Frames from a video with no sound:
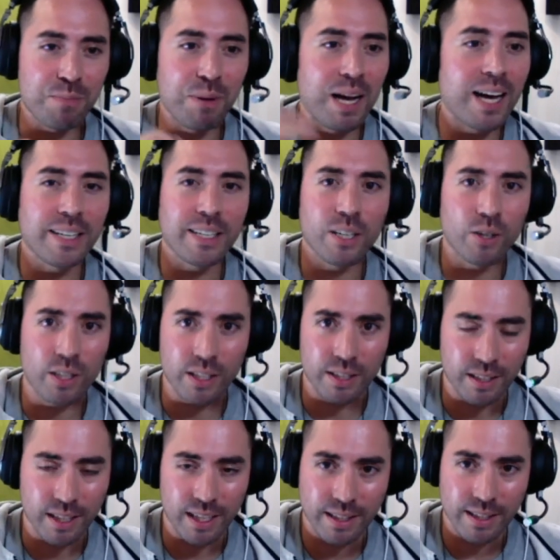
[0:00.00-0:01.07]
body or
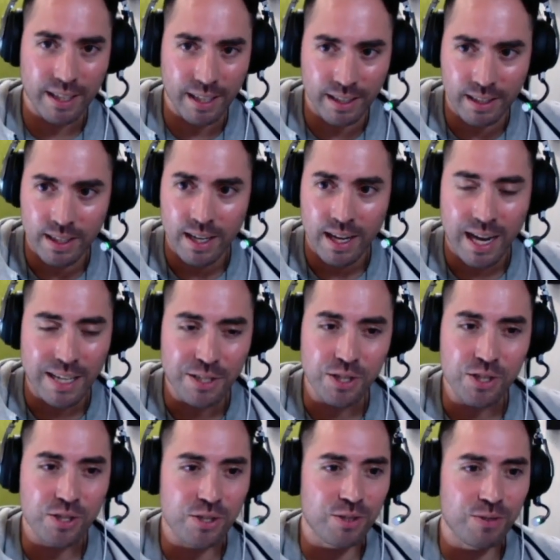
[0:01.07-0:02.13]
anything like that. I
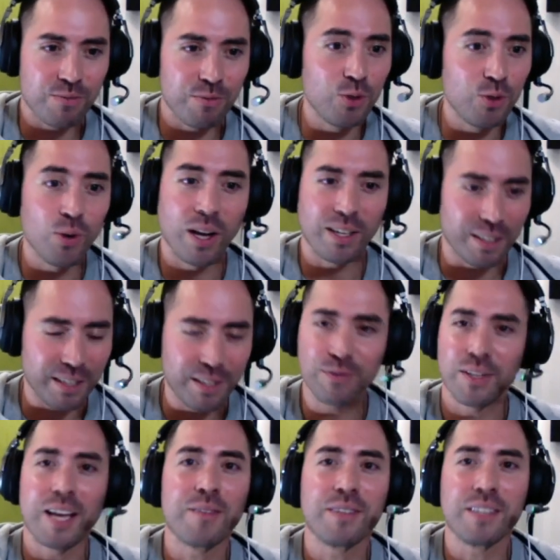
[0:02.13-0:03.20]
just knew how to
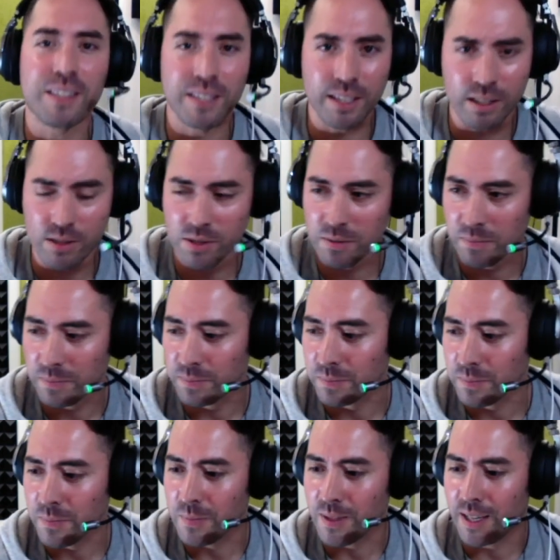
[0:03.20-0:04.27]
lift heavy things.
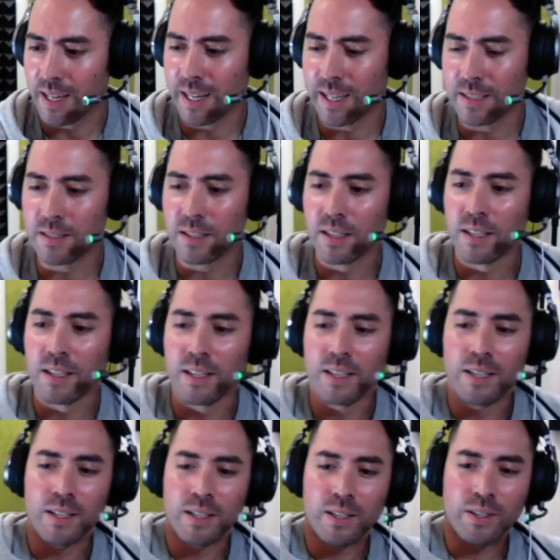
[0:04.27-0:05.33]
And
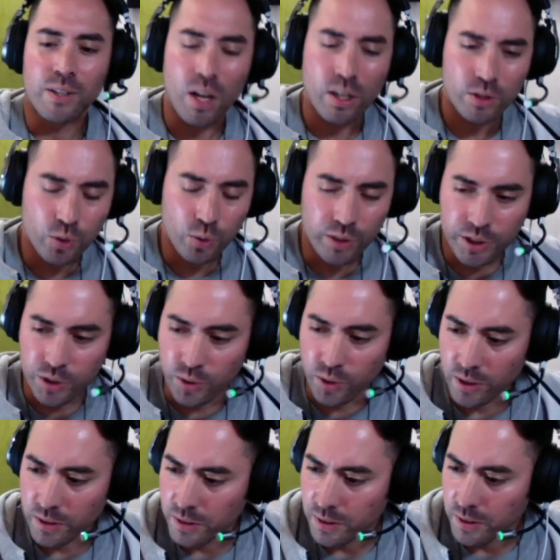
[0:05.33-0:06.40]
long story
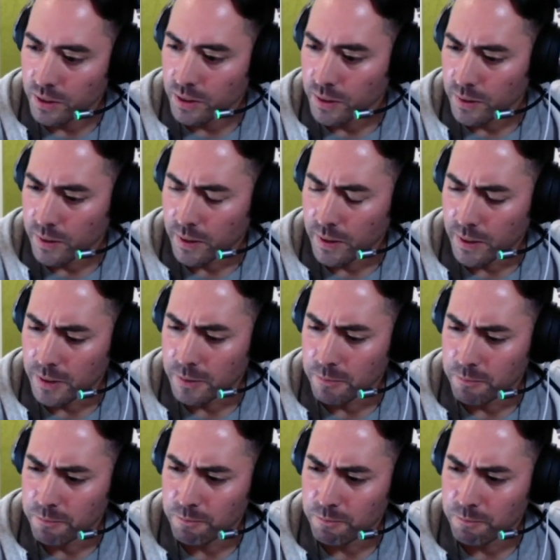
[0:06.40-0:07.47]
short, um,